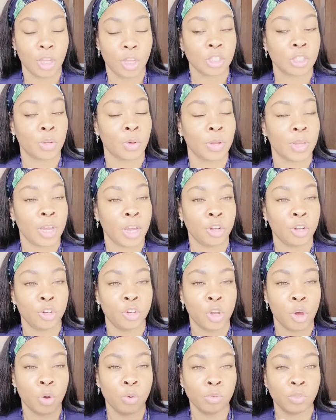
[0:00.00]
So
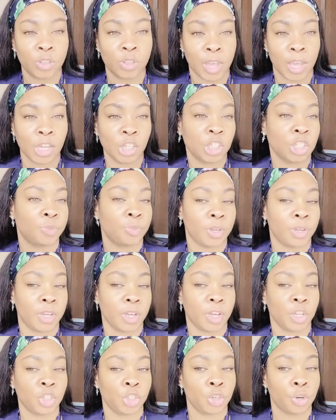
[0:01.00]
again, don't think just
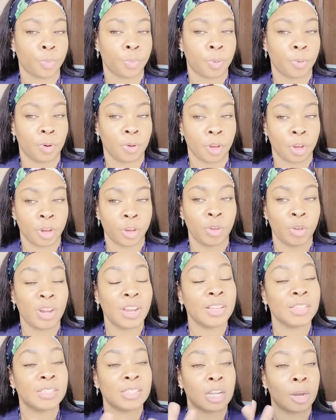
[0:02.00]
because your, your
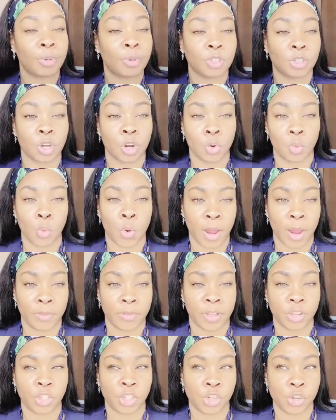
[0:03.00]
unit is set up a certain way
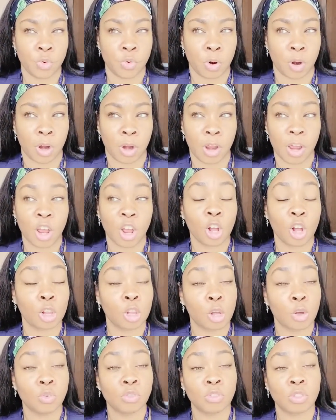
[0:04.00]
that you are
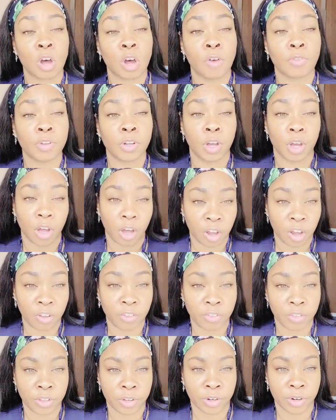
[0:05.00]
closed off to
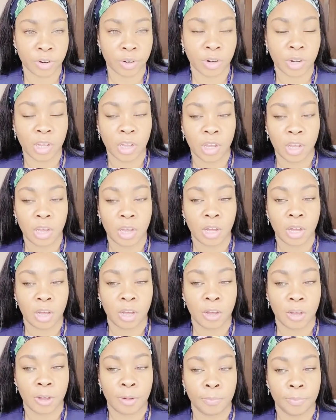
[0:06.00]
other
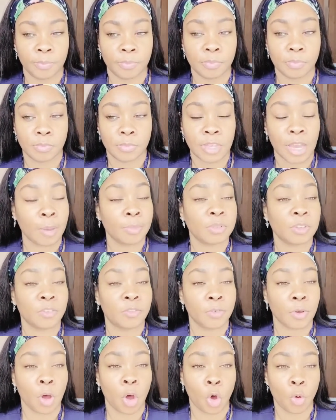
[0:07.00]
um, types
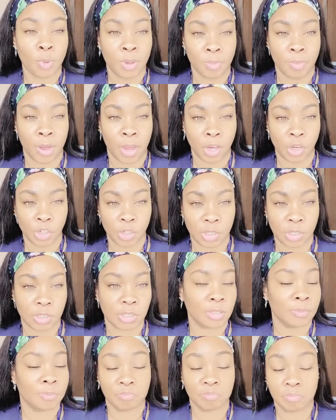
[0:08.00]
of O B
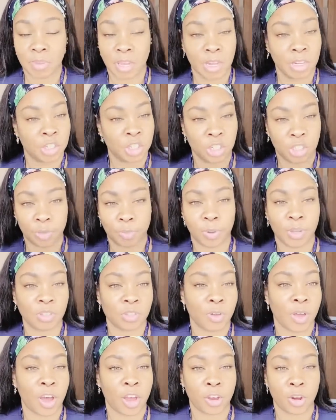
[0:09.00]
patients. It just
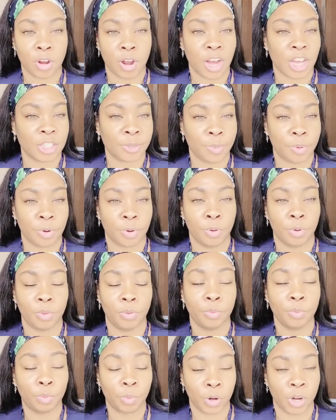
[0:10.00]
depends on how your
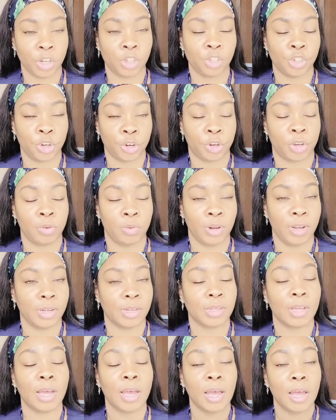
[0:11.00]
hospital runs your
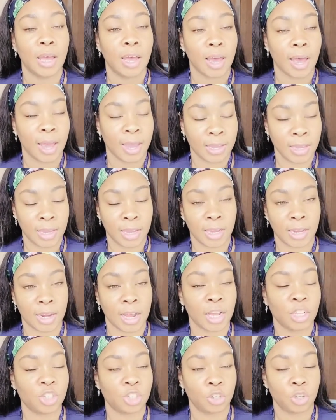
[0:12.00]
unit. Again,
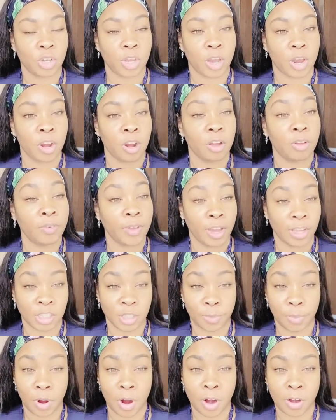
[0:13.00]
I took care of
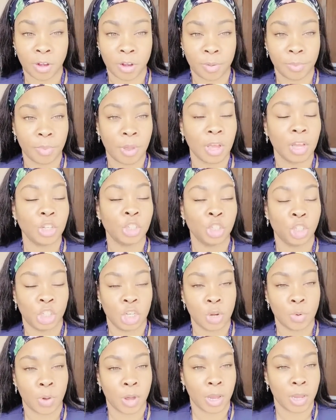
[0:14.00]
antepartum,
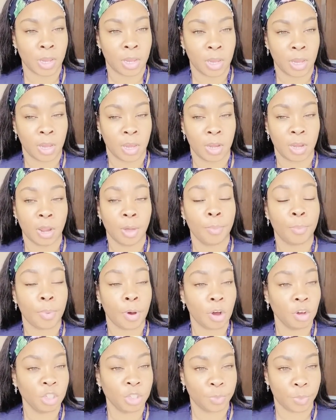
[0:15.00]
G Y N,
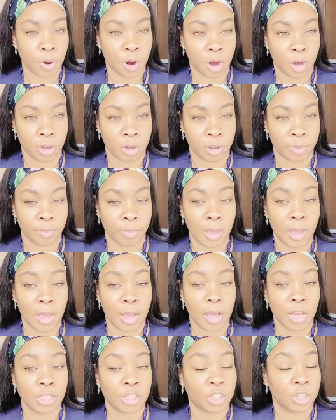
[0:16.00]
postpartum.
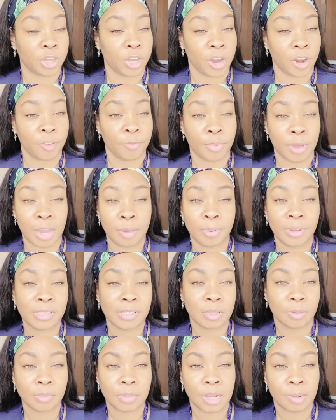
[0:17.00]
I took care of
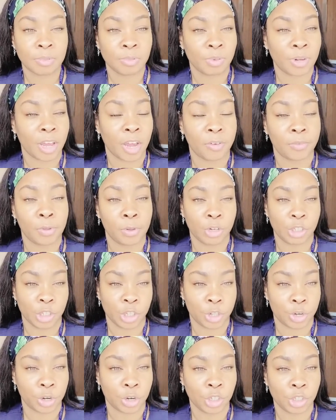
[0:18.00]
babies sometimes when I got floated
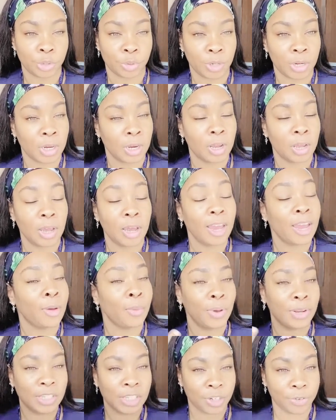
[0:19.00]
to the nursery, and
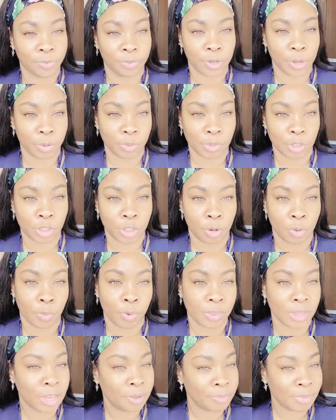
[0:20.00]
we did float. So
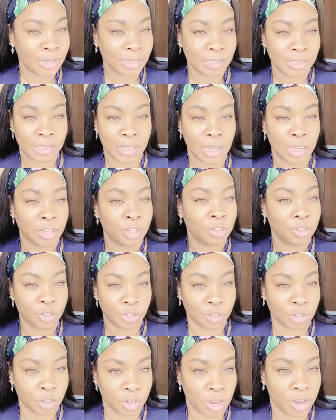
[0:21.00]
with that being said, you
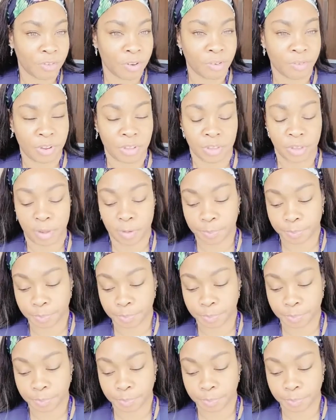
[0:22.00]
still took care of everything.